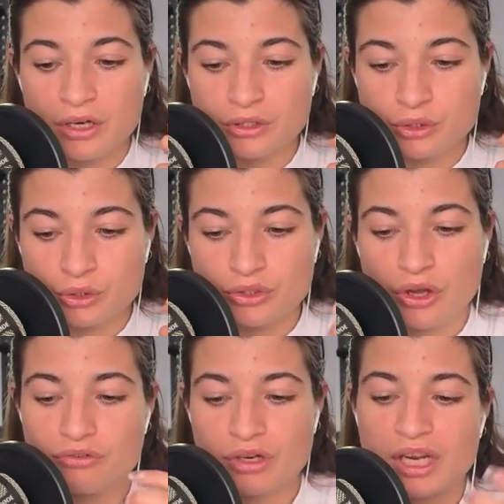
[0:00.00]
do
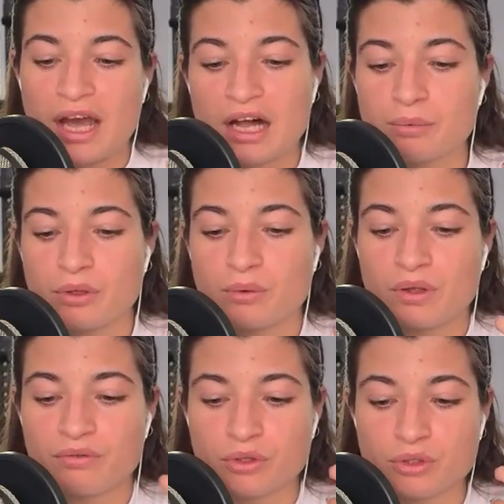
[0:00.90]
not really help you
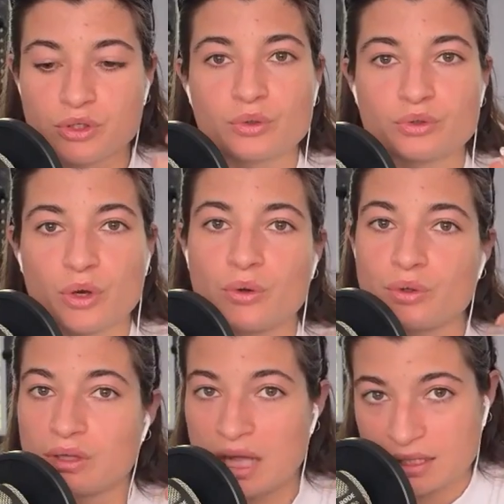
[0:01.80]
if you don't know
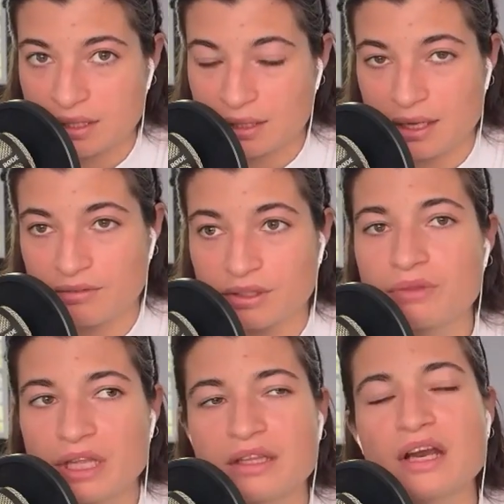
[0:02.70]
your lactate level.
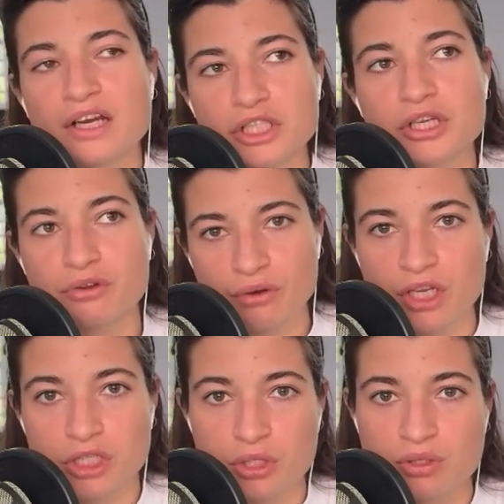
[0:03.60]
There are actually 3
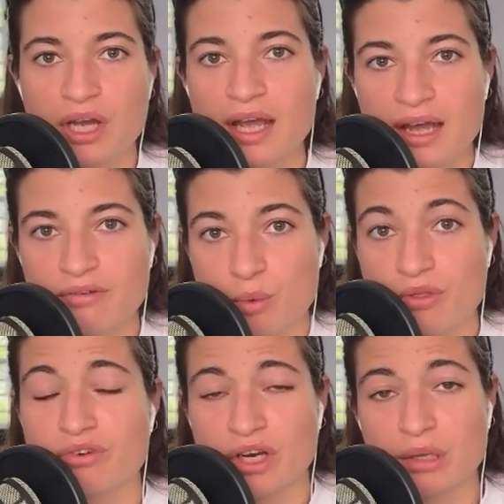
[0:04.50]
issues I have
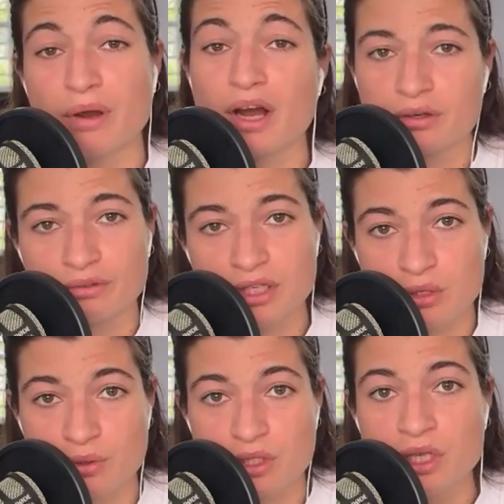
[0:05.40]
with running by heart rate
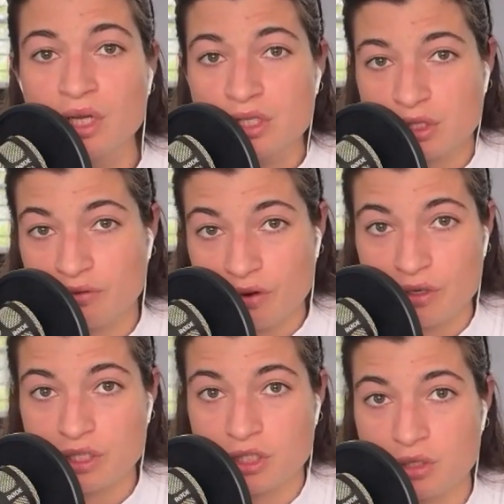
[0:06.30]
zones. So the
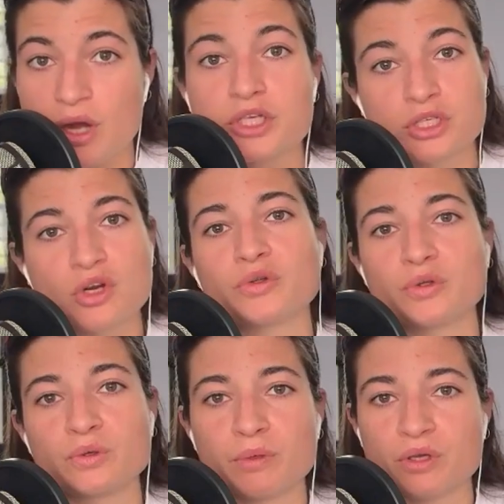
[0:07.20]
first issue I just told
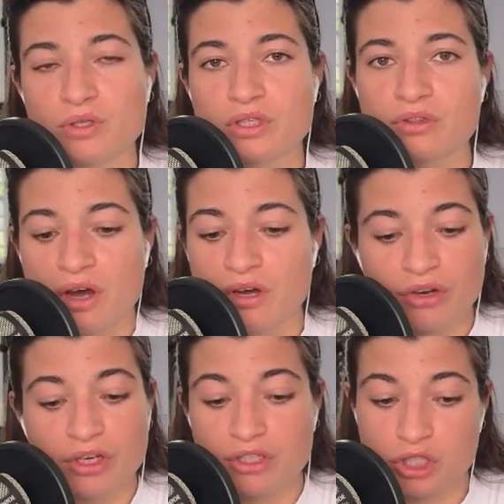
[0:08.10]
you, because the heart
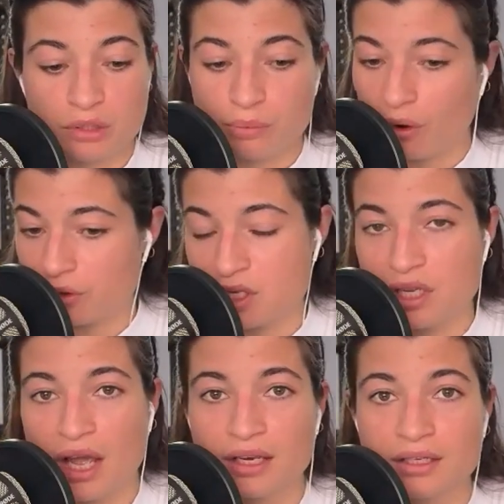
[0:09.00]
rate is just a
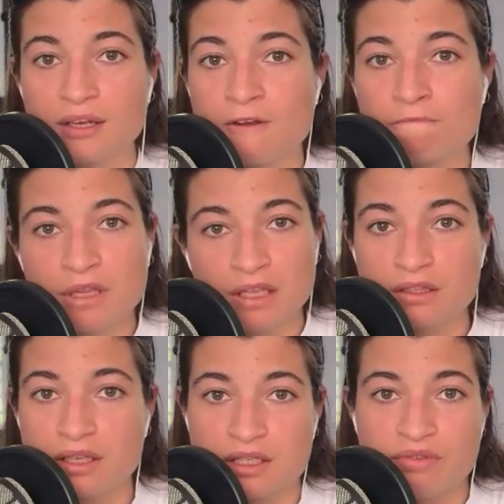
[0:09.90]
proxy and
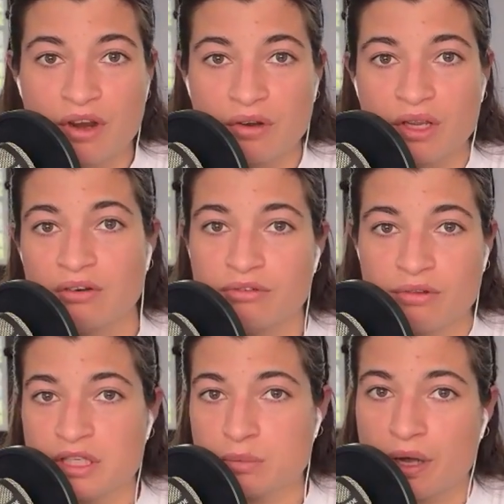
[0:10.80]
it is very
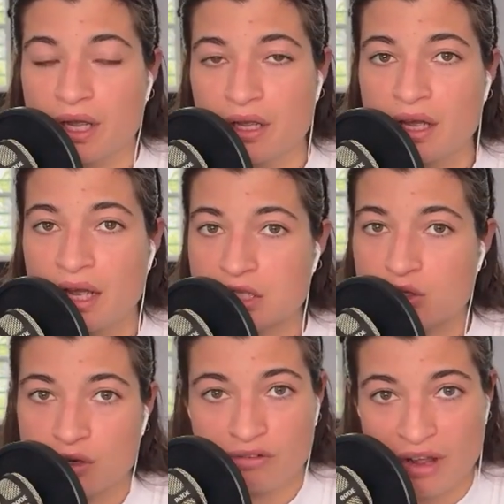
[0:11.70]
influenced by
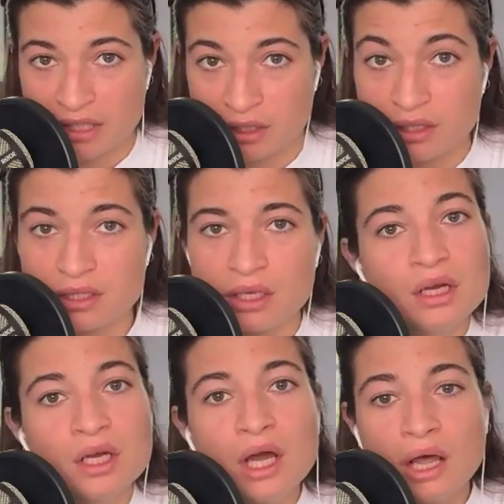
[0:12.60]
external factors.
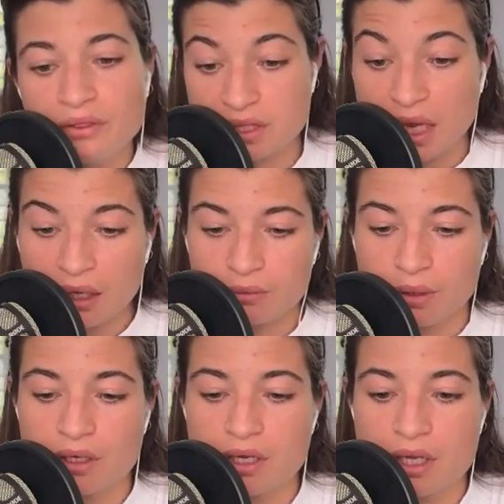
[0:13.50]
The second
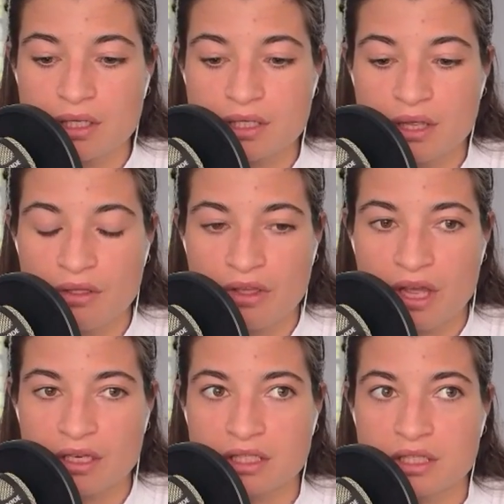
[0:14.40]
one is
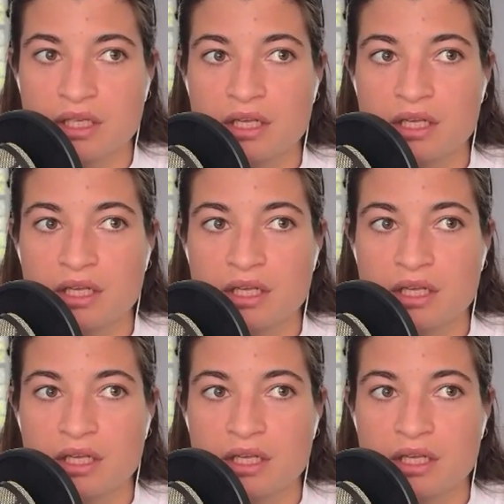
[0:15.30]
that